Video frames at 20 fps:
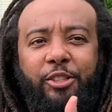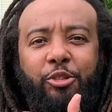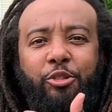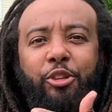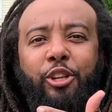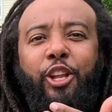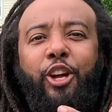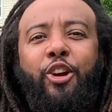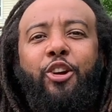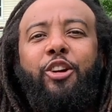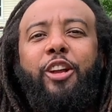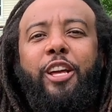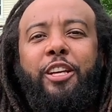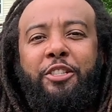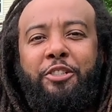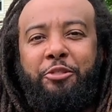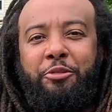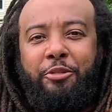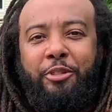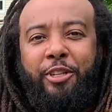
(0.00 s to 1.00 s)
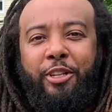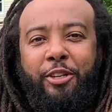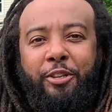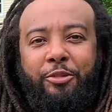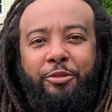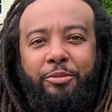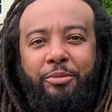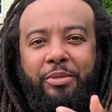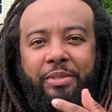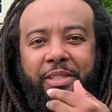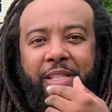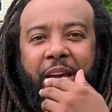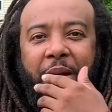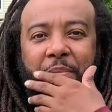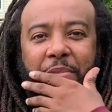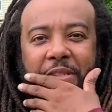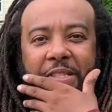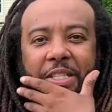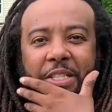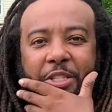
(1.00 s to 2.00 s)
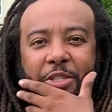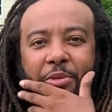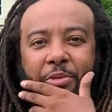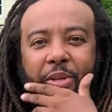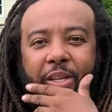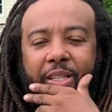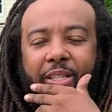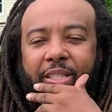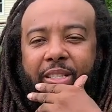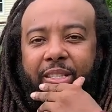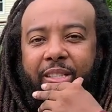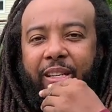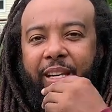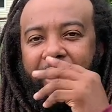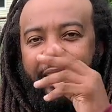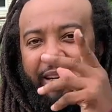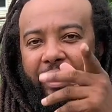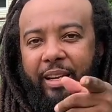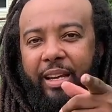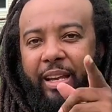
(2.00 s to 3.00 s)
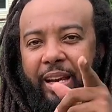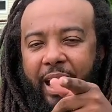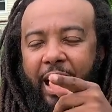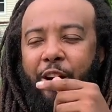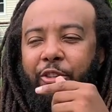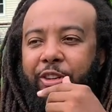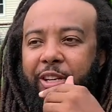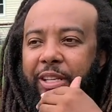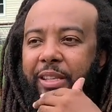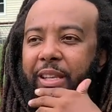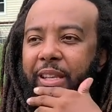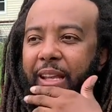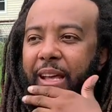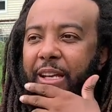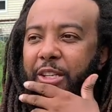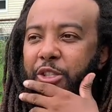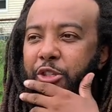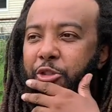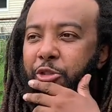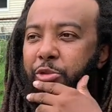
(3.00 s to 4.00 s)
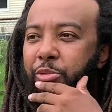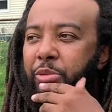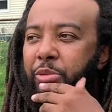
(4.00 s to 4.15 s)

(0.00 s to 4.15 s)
learn as you go type of situation, and I'll get to that too.